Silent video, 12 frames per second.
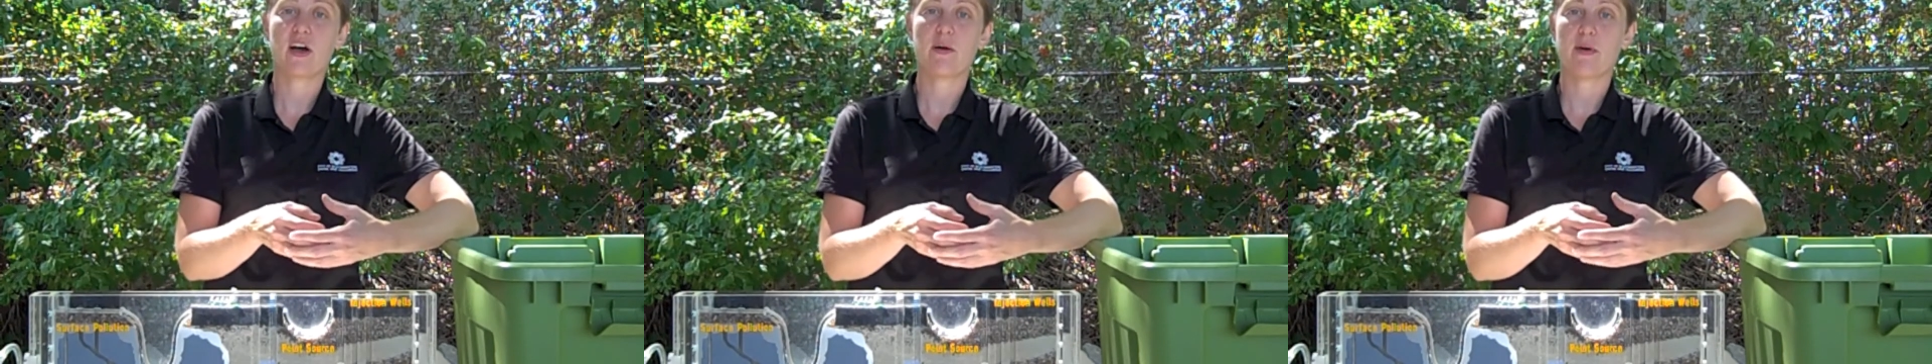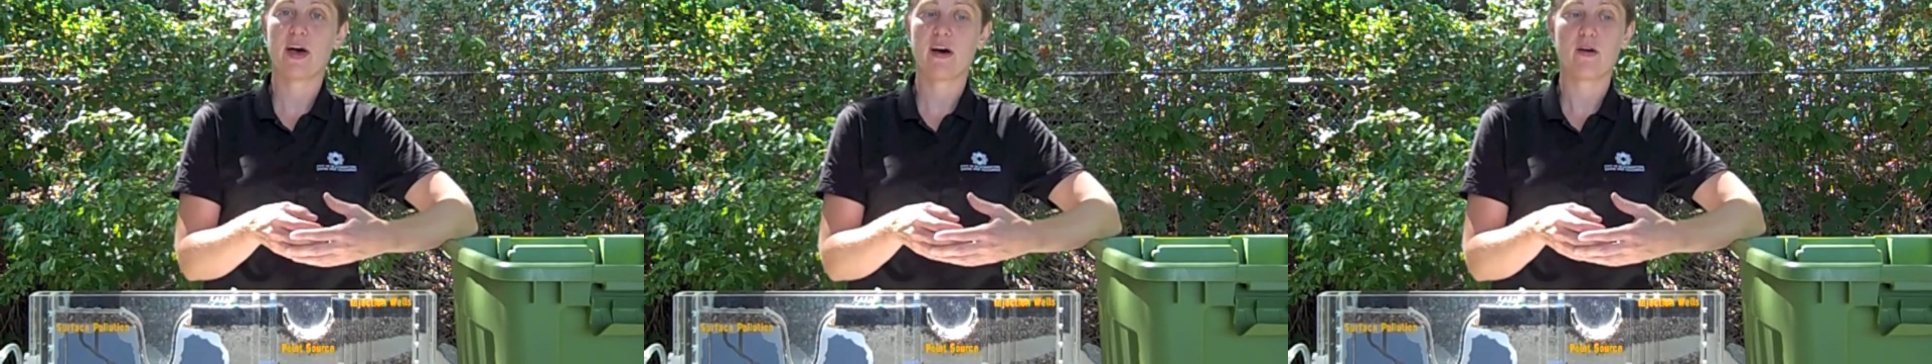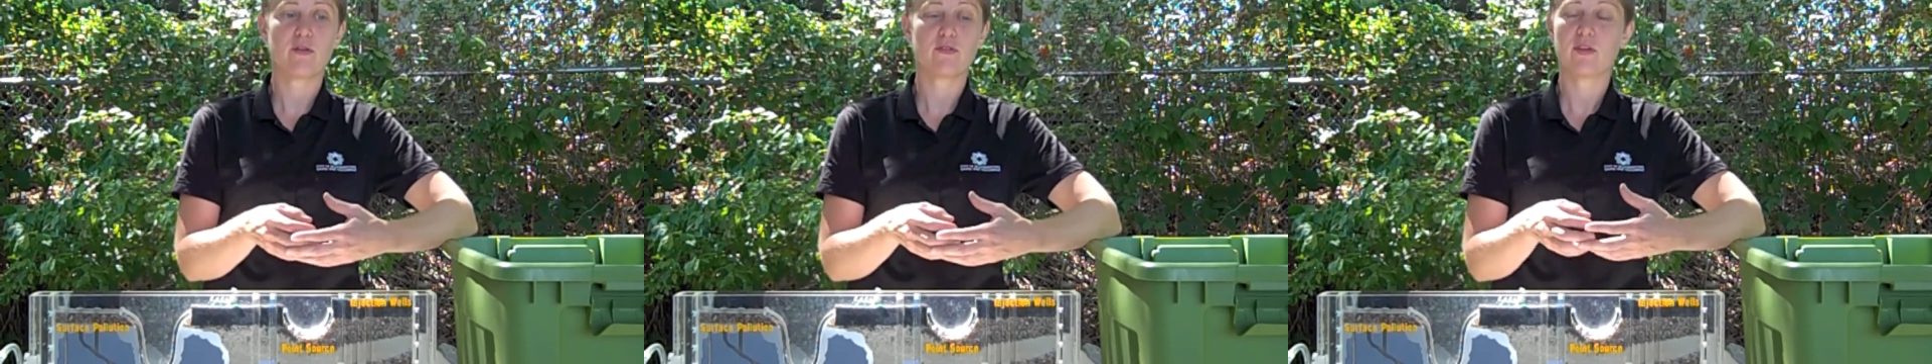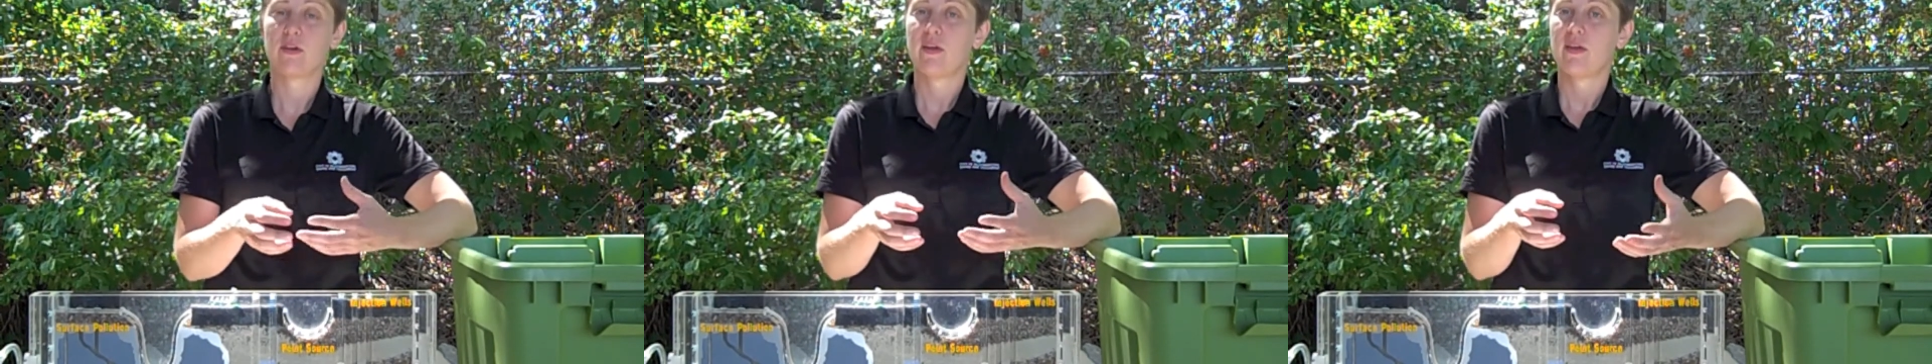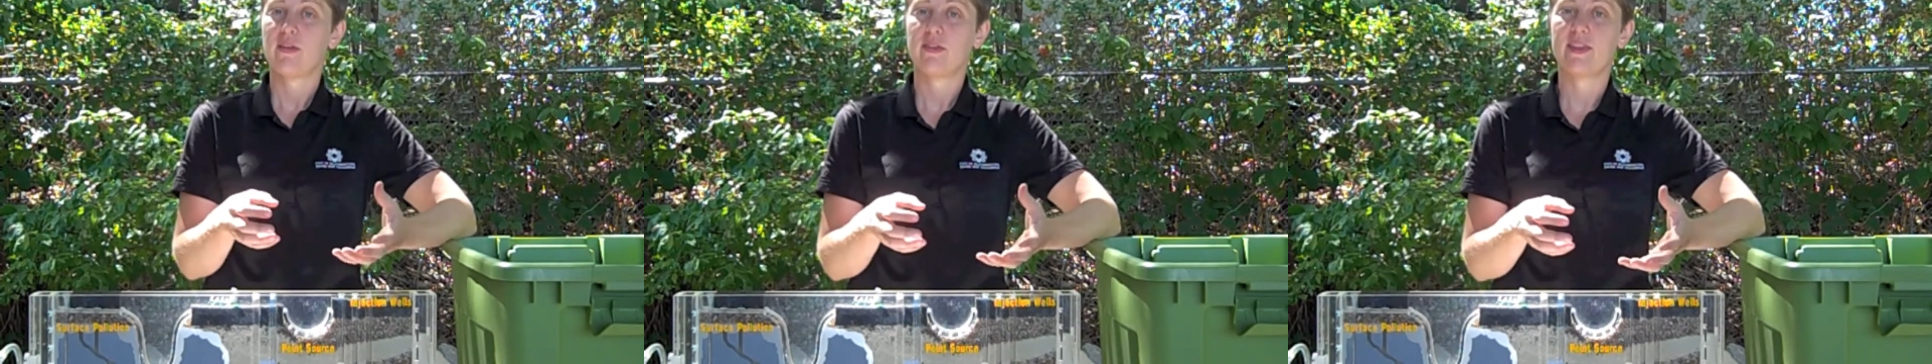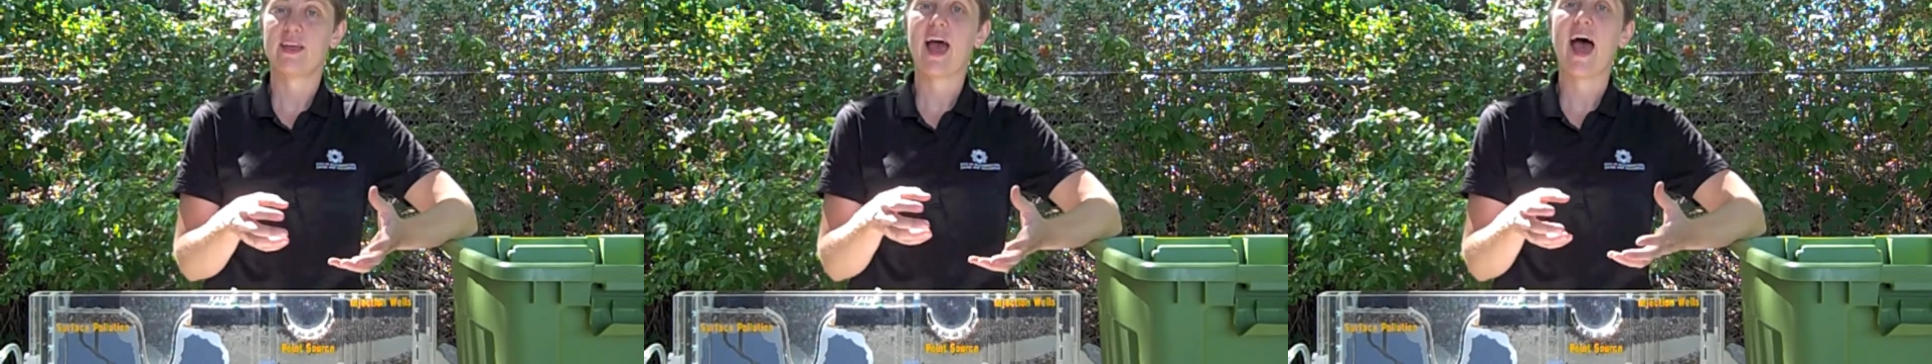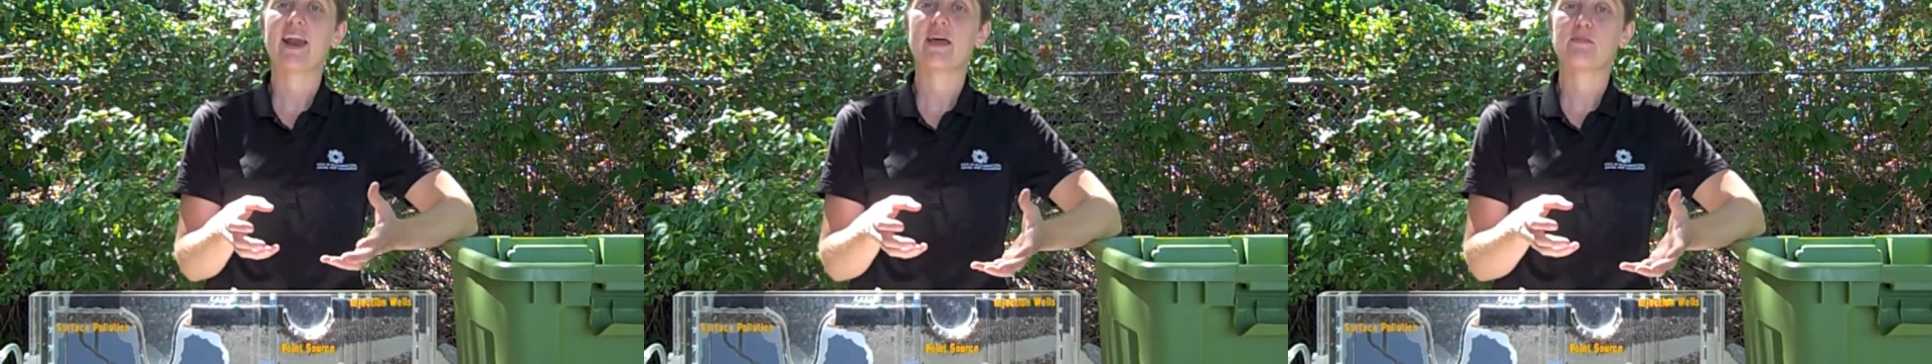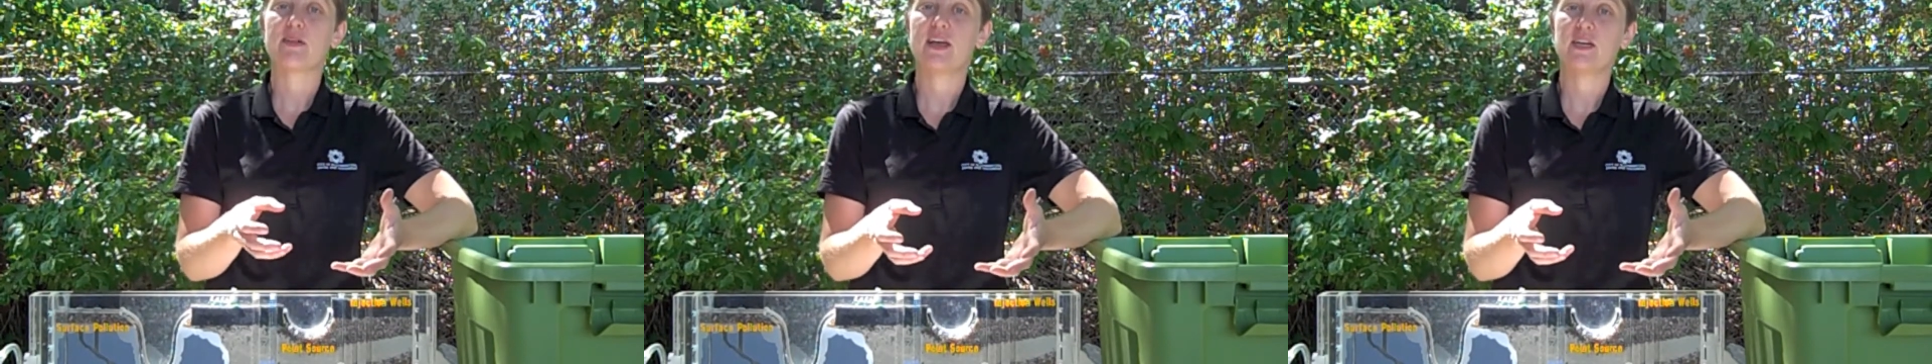about the
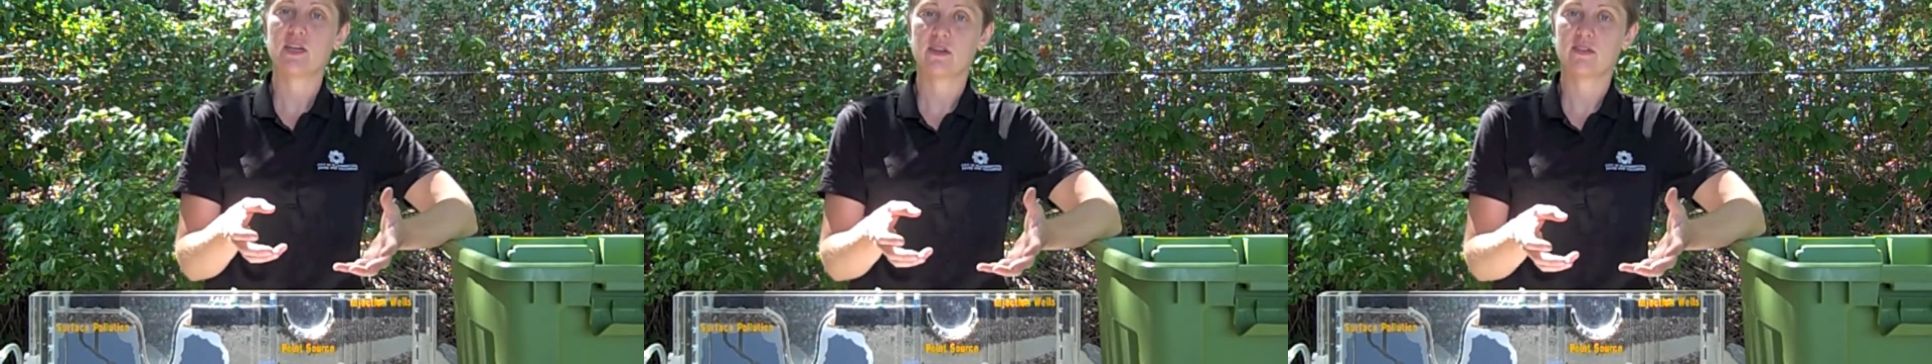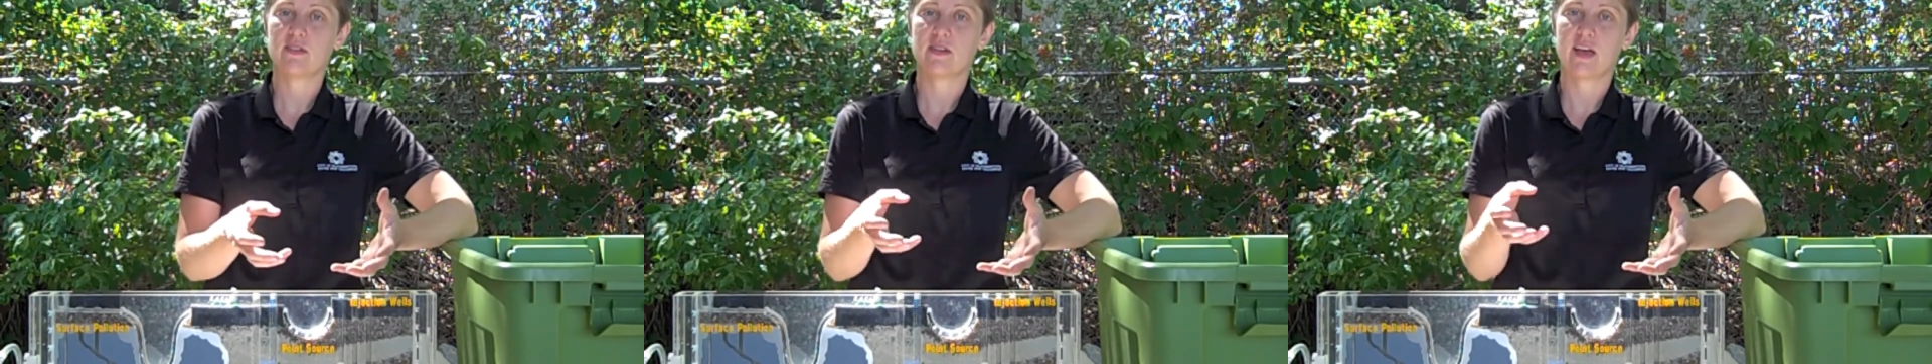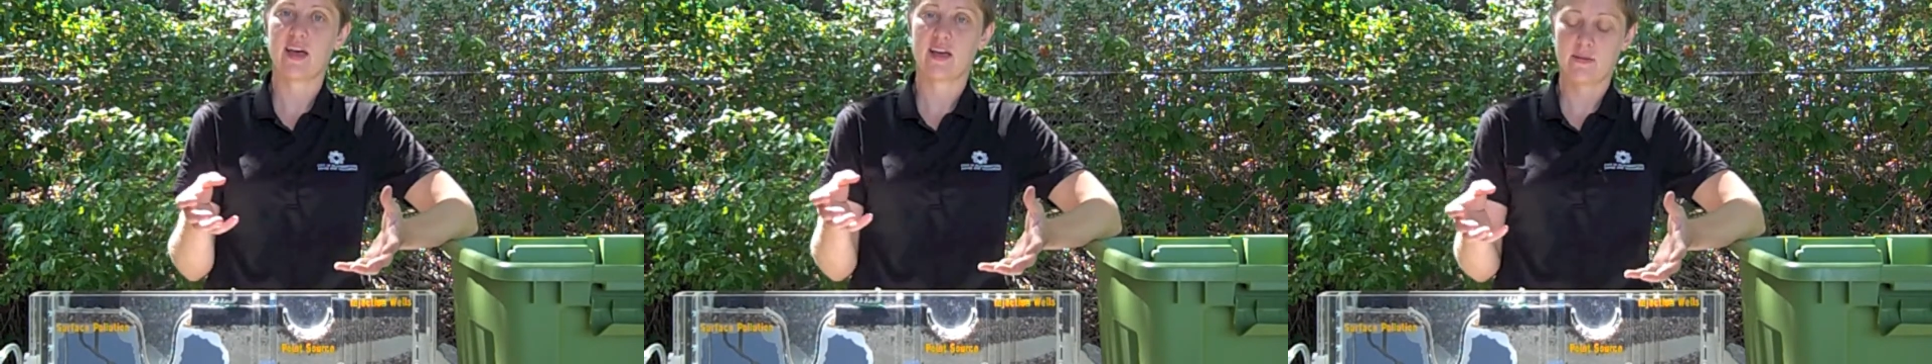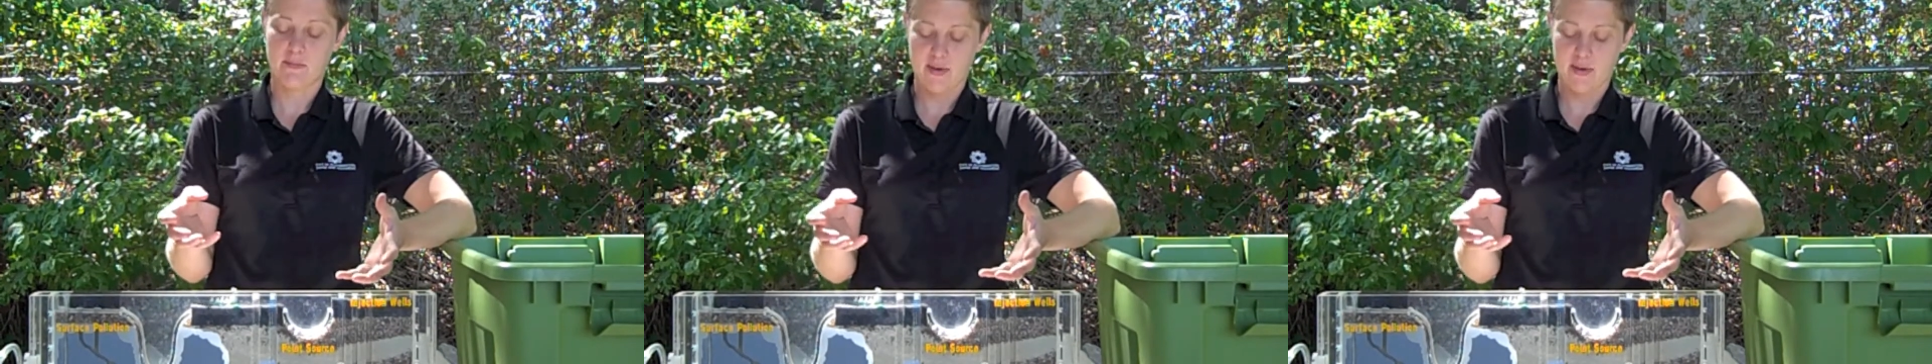adaptations that